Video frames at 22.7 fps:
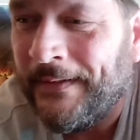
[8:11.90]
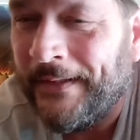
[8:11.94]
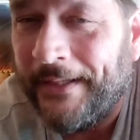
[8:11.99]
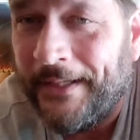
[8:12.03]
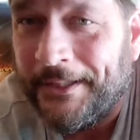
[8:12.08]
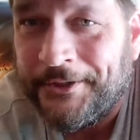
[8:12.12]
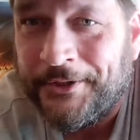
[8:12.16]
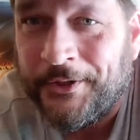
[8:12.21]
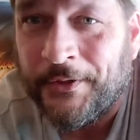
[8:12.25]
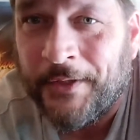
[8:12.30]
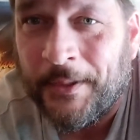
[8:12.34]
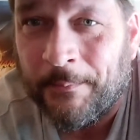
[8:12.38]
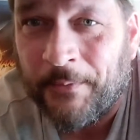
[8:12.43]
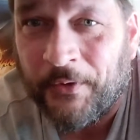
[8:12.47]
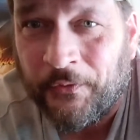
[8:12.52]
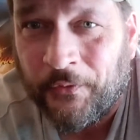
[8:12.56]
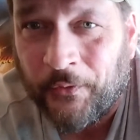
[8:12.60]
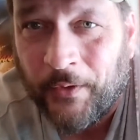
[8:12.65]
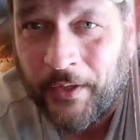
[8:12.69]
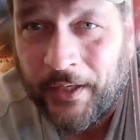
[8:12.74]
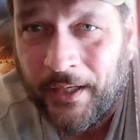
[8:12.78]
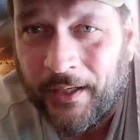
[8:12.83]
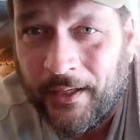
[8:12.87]
Issue number
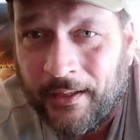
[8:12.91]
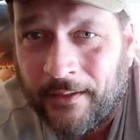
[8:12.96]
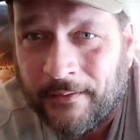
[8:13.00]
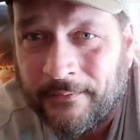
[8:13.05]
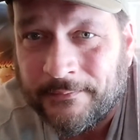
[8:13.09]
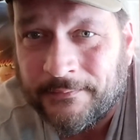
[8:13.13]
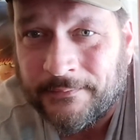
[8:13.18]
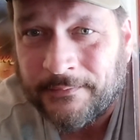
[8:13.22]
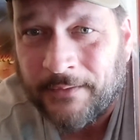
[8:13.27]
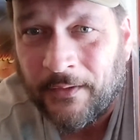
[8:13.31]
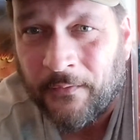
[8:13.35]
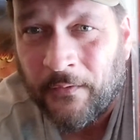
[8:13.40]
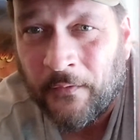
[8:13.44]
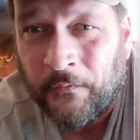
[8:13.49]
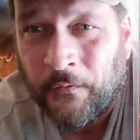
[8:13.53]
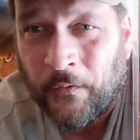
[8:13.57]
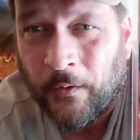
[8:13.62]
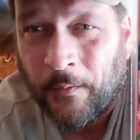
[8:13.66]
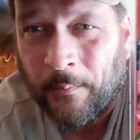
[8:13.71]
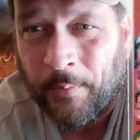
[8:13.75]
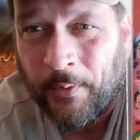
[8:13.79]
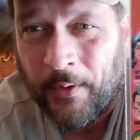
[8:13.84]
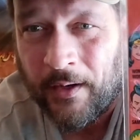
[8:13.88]
3 of the
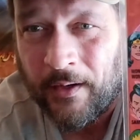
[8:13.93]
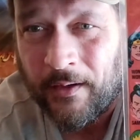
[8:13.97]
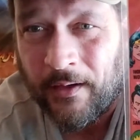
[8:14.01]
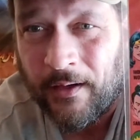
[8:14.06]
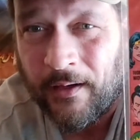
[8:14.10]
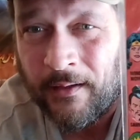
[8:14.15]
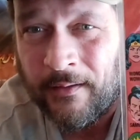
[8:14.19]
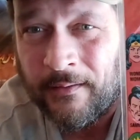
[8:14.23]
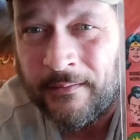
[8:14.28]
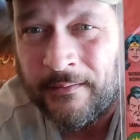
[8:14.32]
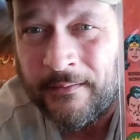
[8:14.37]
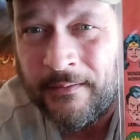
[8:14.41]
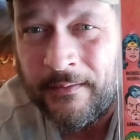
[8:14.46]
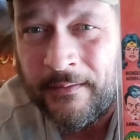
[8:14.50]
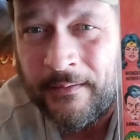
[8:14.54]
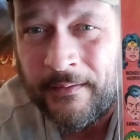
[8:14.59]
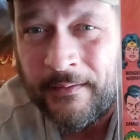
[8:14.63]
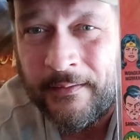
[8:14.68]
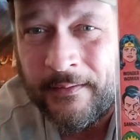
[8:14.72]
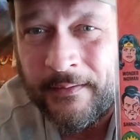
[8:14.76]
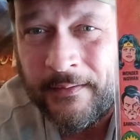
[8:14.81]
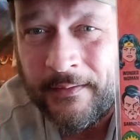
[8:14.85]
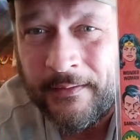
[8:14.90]
4-parter.
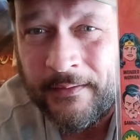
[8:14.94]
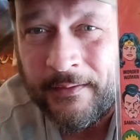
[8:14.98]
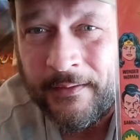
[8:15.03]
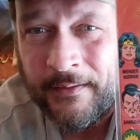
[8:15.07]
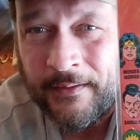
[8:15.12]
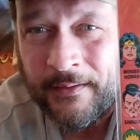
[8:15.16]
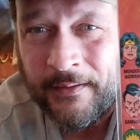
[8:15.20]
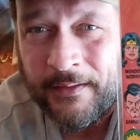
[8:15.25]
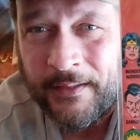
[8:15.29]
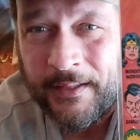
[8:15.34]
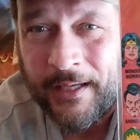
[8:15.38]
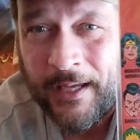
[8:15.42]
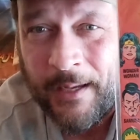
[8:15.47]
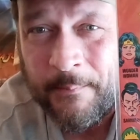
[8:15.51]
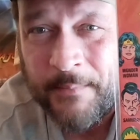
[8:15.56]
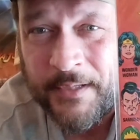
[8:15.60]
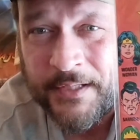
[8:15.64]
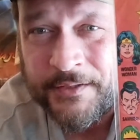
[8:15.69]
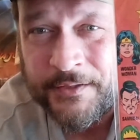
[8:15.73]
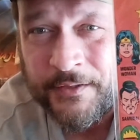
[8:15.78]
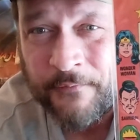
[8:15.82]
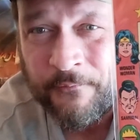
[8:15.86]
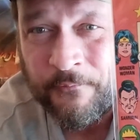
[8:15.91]
You got
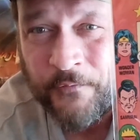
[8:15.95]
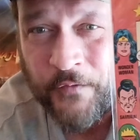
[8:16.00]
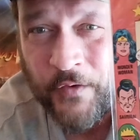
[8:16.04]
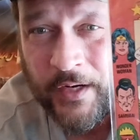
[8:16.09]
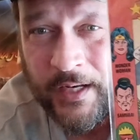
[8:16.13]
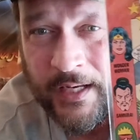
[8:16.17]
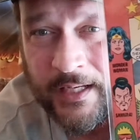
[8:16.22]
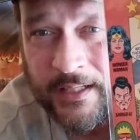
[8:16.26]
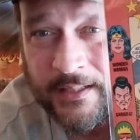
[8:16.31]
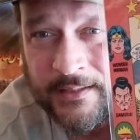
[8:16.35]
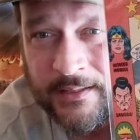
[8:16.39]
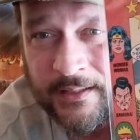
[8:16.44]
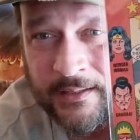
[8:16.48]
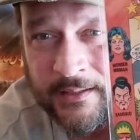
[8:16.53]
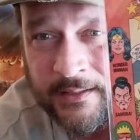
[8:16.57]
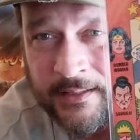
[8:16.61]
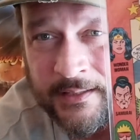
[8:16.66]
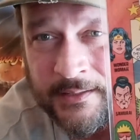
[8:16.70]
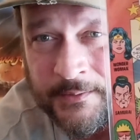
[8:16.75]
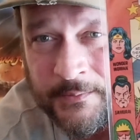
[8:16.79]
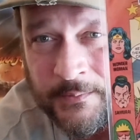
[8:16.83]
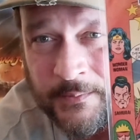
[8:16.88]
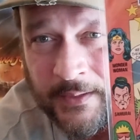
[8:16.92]
Mr. Freeze in
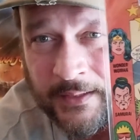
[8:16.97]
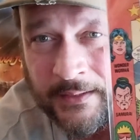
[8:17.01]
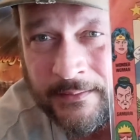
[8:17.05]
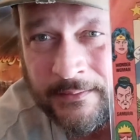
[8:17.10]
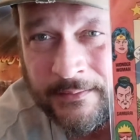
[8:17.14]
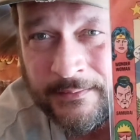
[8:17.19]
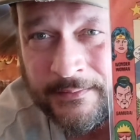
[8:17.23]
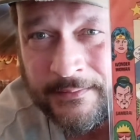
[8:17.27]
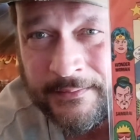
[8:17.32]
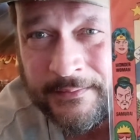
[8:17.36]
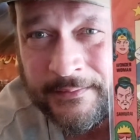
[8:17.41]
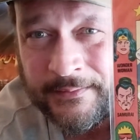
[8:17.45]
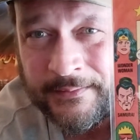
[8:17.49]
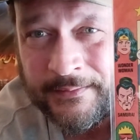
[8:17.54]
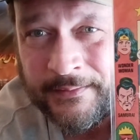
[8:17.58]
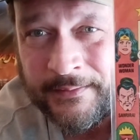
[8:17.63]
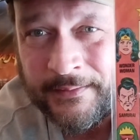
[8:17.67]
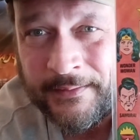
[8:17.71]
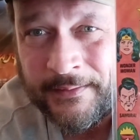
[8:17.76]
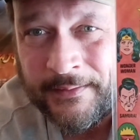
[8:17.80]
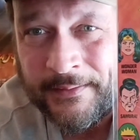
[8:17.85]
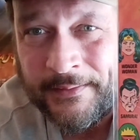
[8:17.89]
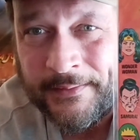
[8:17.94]
this one.
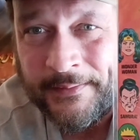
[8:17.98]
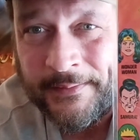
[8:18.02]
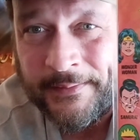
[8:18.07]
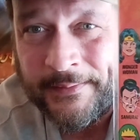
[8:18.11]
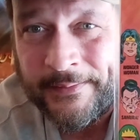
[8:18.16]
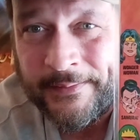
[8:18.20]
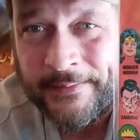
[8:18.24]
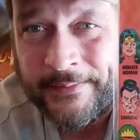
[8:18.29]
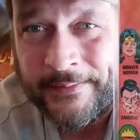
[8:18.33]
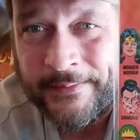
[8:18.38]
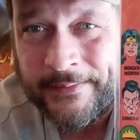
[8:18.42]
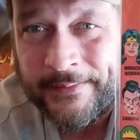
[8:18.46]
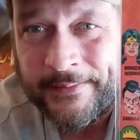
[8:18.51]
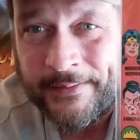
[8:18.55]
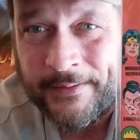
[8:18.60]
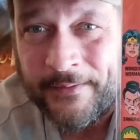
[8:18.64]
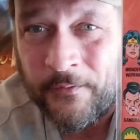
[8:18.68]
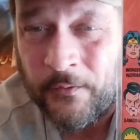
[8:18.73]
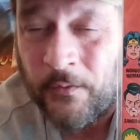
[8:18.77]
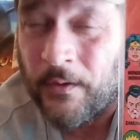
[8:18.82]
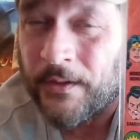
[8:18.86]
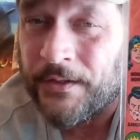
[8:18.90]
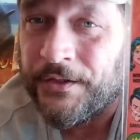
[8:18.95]
And
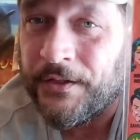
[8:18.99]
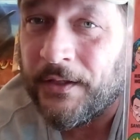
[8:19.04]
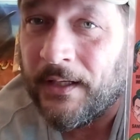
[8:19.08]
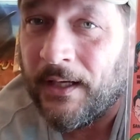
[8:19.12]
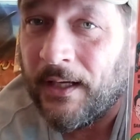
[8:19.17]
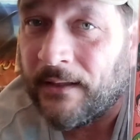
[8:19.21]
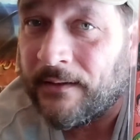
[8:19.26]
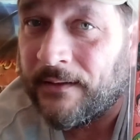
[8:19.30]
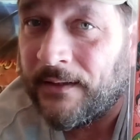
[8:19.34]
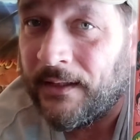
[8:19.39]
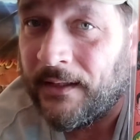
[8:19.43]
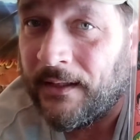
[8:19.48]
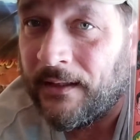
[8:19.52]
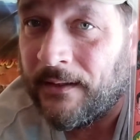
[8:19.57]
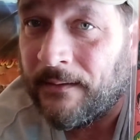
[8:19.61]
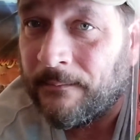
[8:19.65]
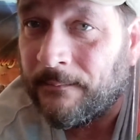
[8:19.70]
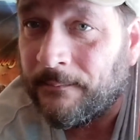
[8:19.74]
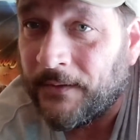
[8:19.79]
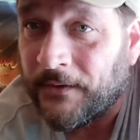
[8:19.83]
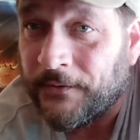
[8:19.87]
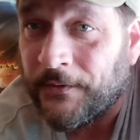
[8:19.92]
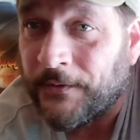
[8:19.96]
of course, you got
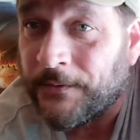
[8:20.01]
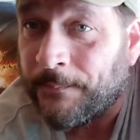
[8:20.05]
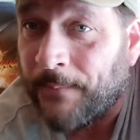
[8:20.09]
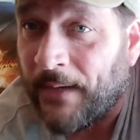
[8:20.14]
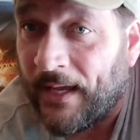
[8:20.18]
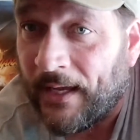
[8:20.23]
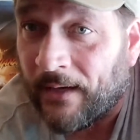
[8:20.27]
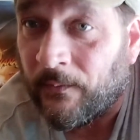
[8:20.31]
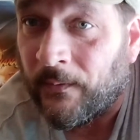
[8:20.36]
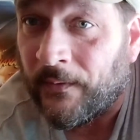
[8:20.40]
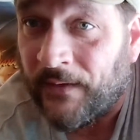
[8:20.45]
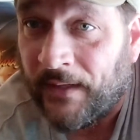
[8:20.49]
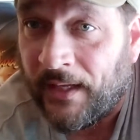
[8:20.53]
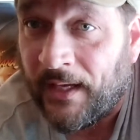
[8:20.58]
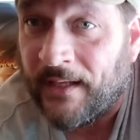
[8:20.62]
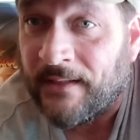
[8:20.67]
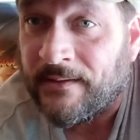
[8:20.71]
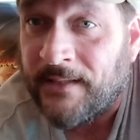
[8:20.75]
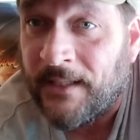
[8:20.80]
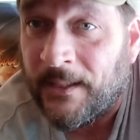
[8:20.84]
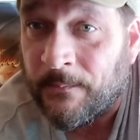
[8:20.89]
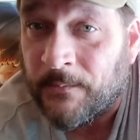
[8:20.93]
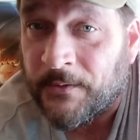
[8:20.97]
this was back when the
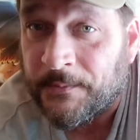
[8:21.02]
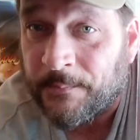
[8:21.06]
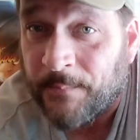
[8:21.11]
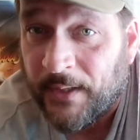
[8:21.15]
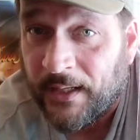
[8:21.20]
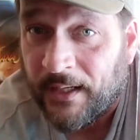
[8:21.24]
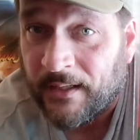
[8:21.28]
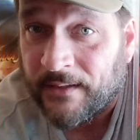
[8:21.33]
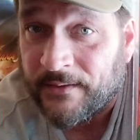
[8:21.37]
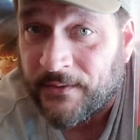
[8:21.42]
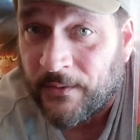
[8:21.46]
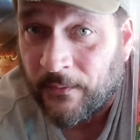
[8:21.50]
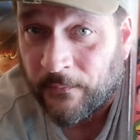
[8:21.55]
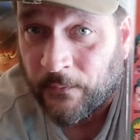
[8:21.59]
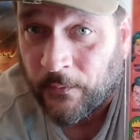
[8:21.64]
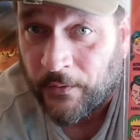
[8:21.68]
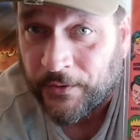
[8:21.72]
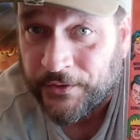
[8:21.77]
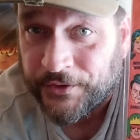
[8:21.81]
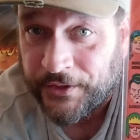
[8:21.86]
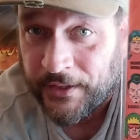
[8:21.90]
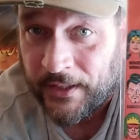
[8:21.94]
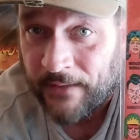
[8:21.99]
A-Team was big, so of
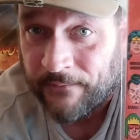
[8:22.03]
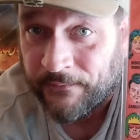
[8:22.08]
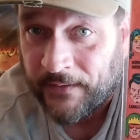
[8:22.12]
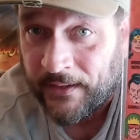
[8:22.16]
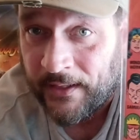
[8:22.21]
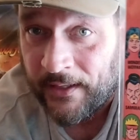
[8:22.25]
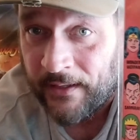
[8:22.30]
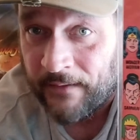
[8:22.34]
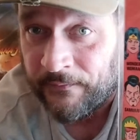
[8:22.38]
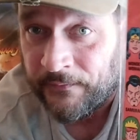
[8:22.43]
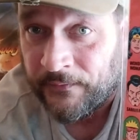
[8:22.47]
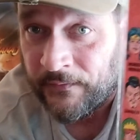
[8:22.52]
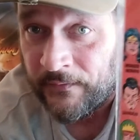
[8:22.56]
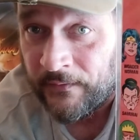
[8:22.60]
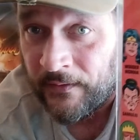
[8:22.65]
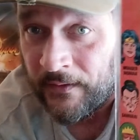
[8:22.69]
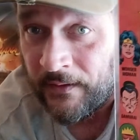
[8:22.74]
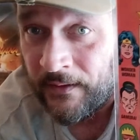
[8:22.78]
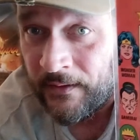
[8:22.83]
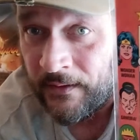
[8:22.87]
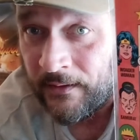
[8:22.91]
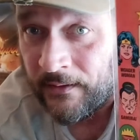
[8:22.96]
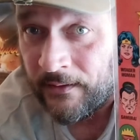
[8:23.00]
course you have to have
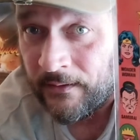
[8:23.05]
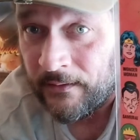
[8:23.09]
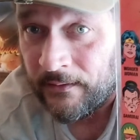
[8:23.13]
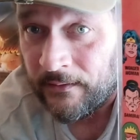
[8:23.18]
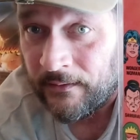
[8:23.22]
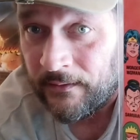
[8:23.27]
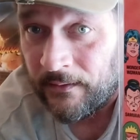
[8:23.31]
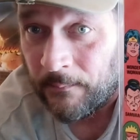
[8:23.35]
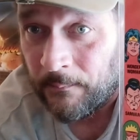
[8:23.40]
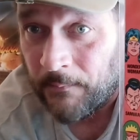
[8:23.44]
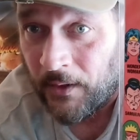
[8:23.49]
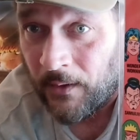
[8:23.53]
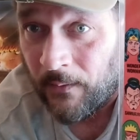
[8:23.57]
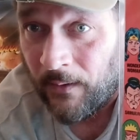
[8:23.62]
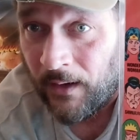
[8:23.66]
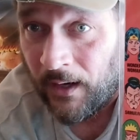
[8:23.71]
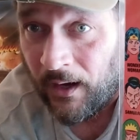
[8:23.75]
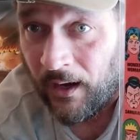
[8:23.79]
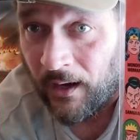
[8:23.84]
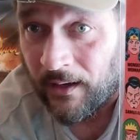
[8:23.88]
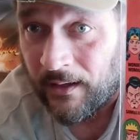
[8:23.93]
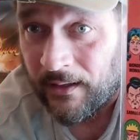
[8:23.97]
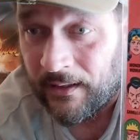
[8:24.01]
the
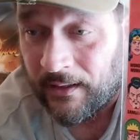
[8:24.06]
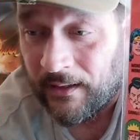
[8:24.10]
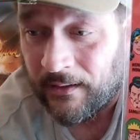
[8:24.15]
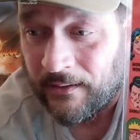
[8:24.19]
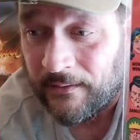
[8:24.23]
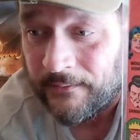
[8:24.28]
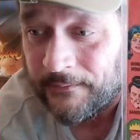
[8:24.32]
Mohawk.